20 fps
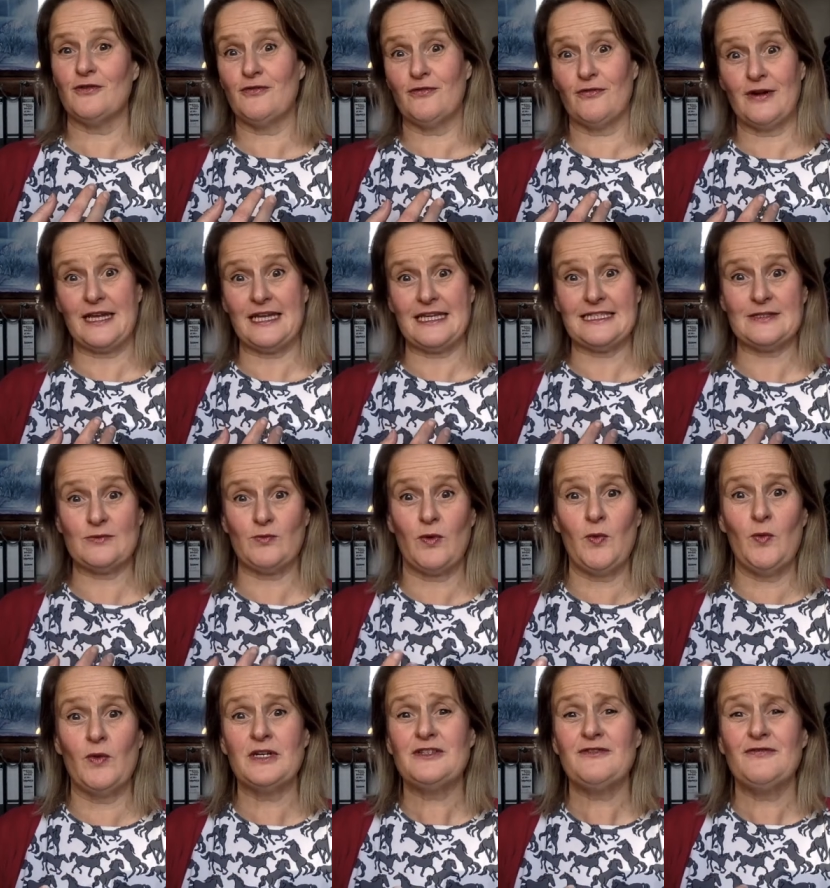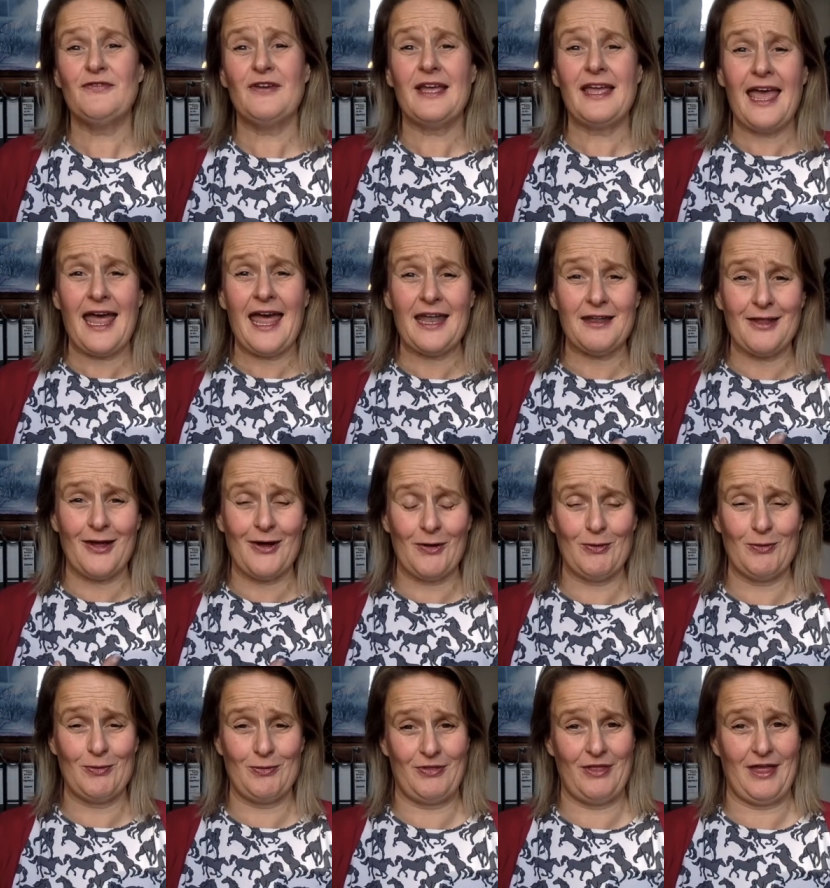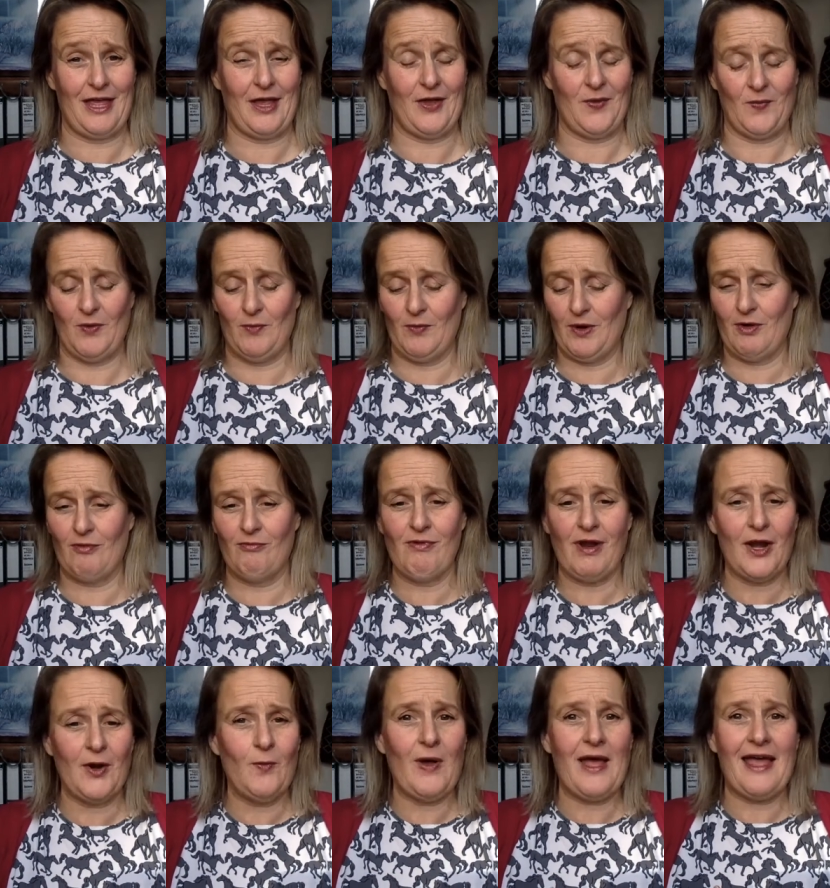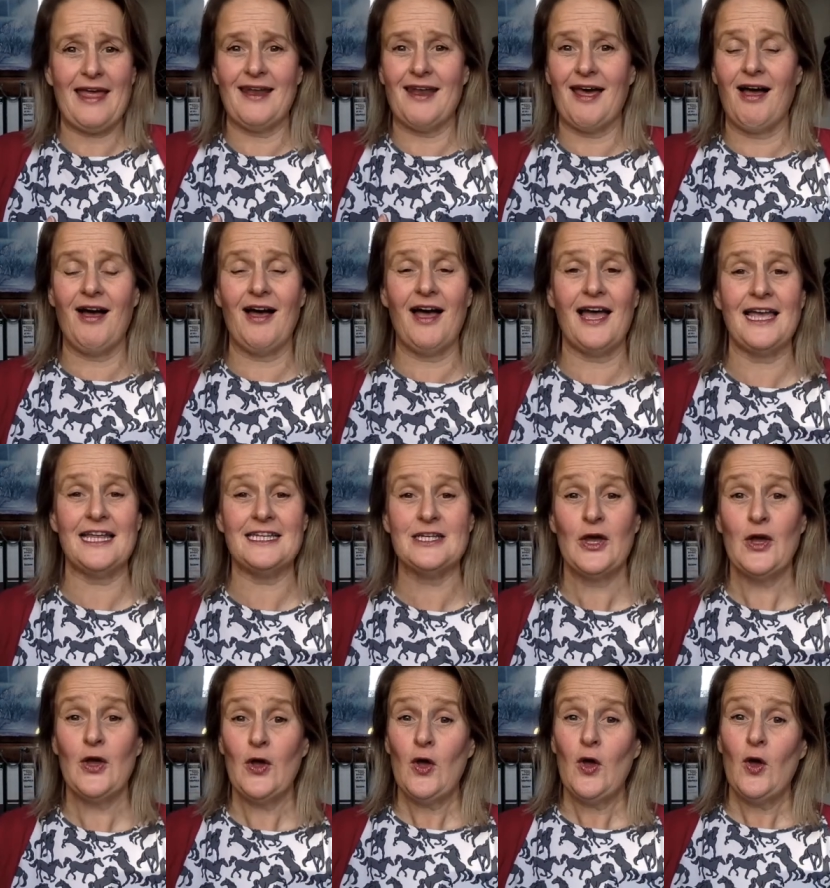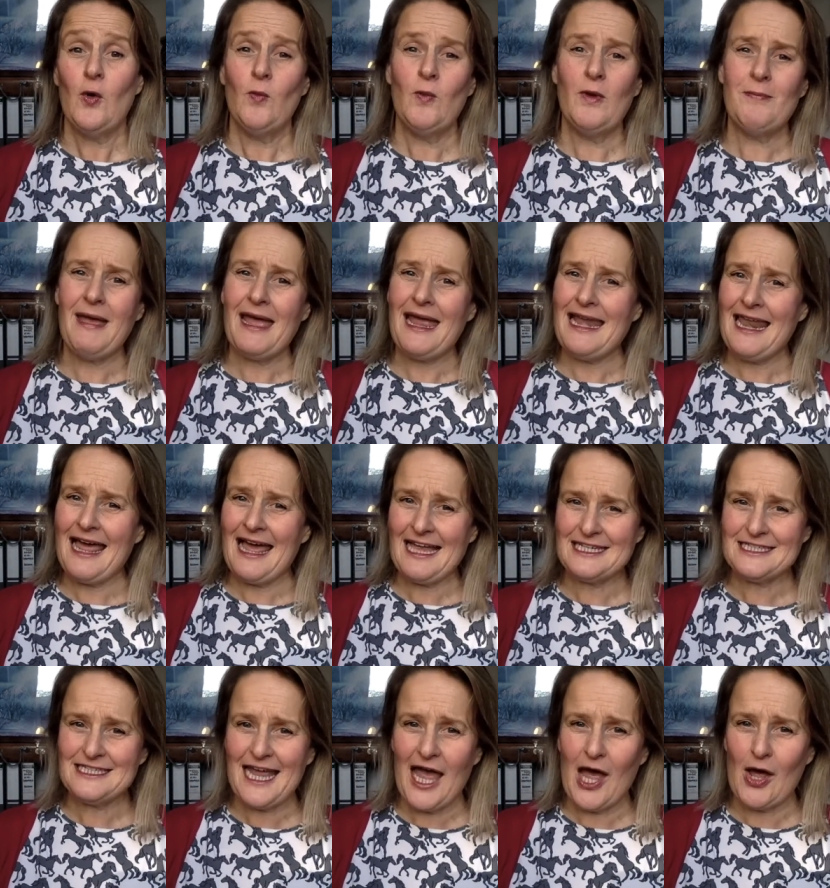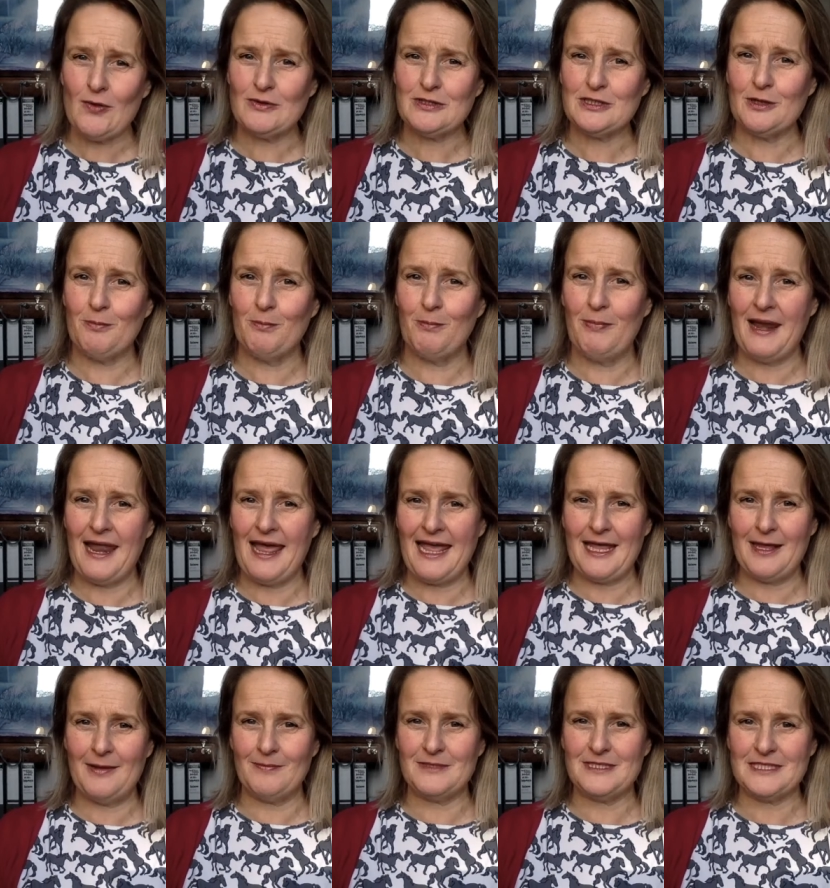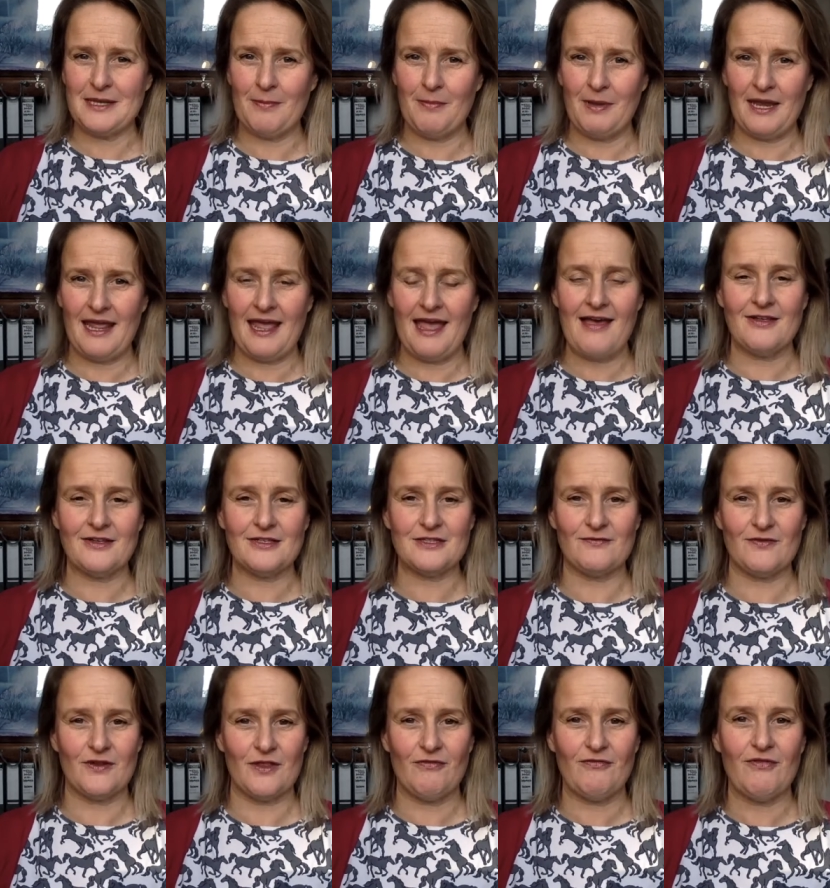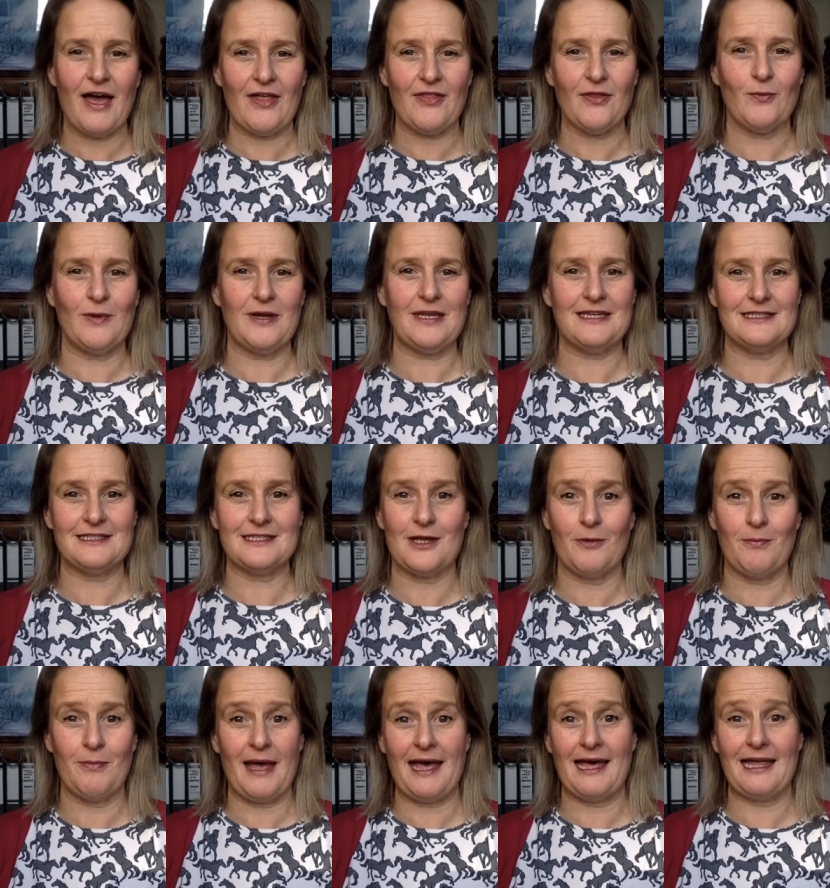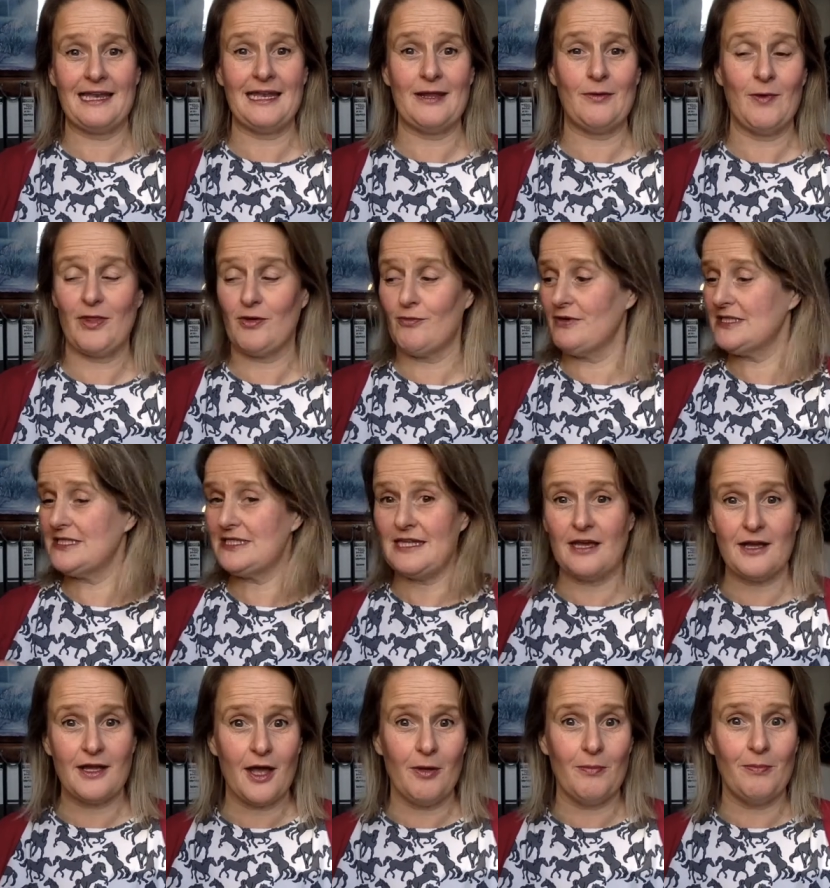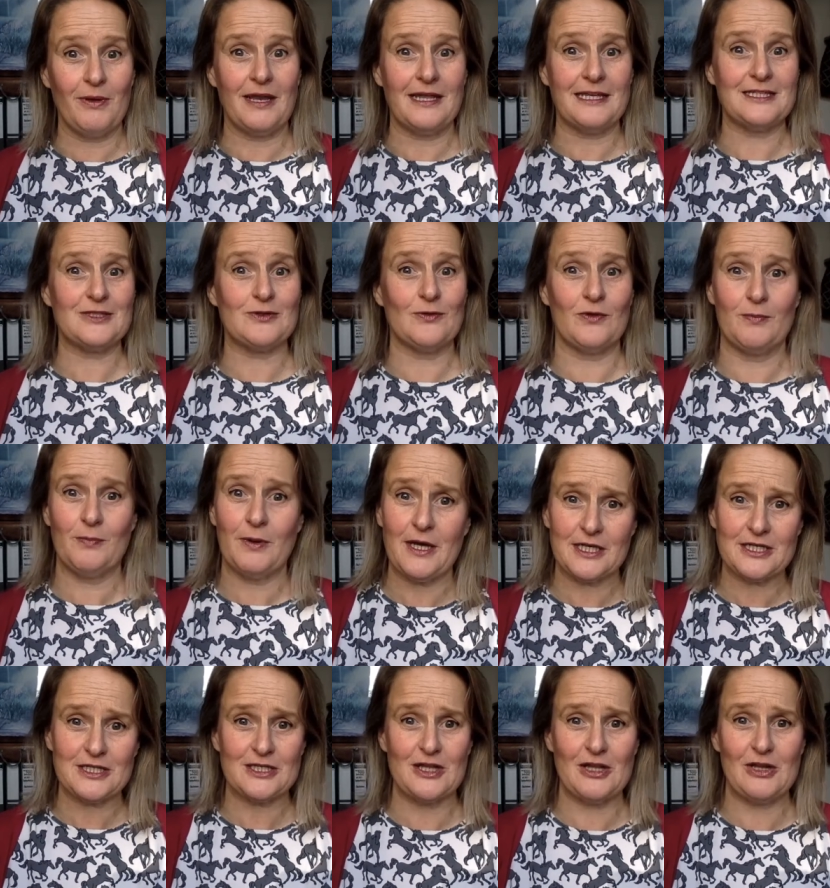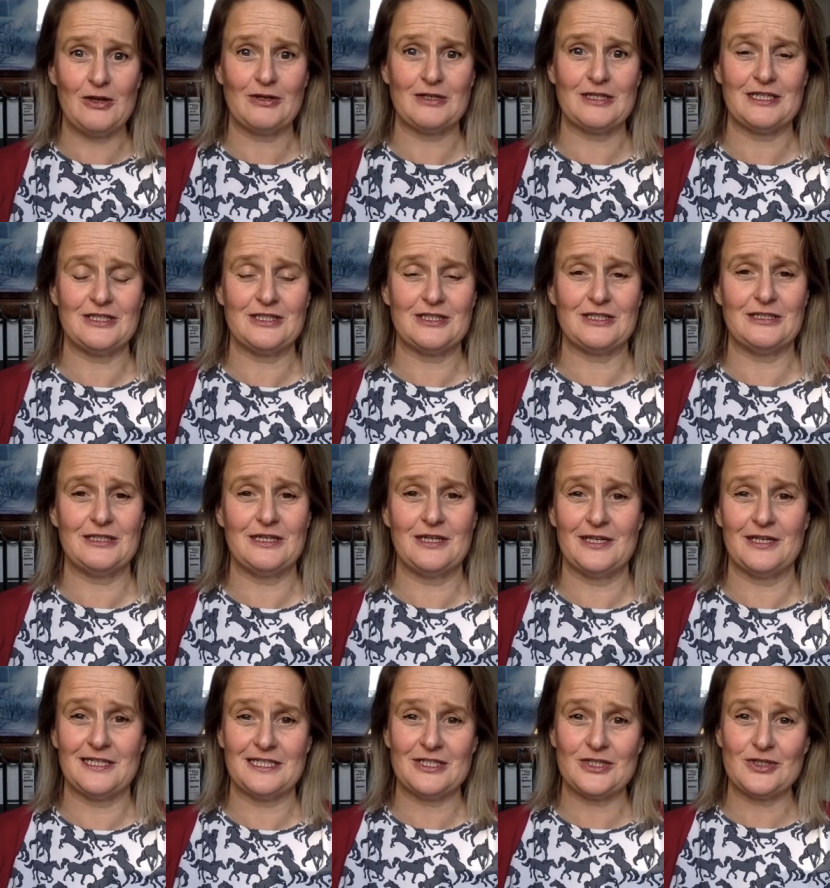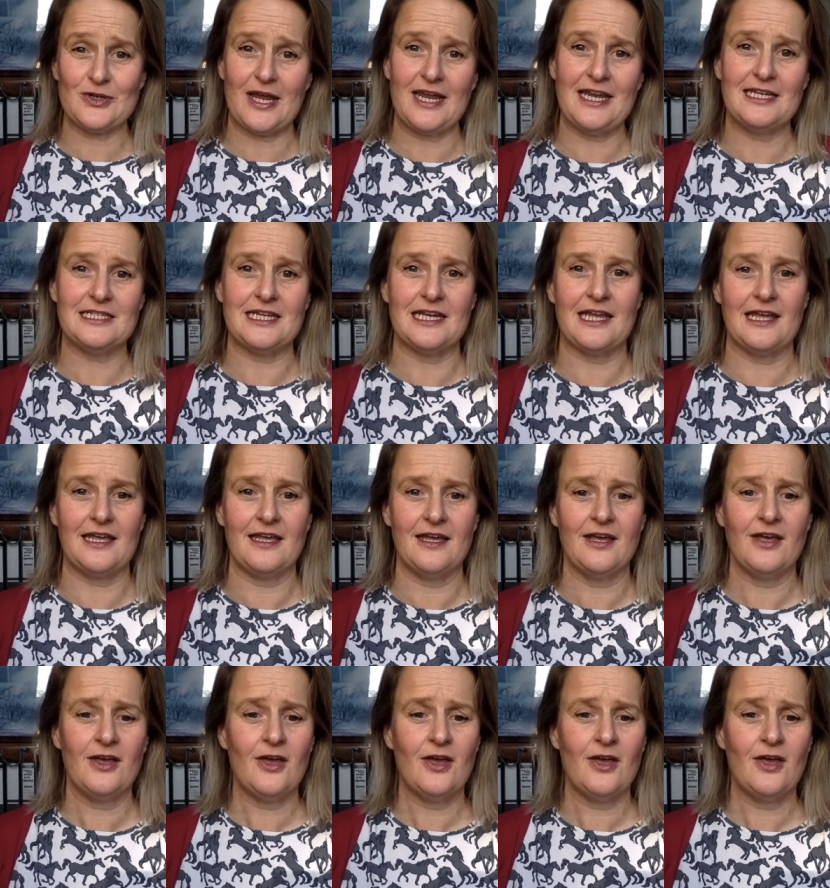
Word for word: or freeze. We want to forget the whole thing. We want to run away and hide. We may lash out and blame somebody else for the fact that we did so badly, whether it's the accompanist or the person that looked at us strangely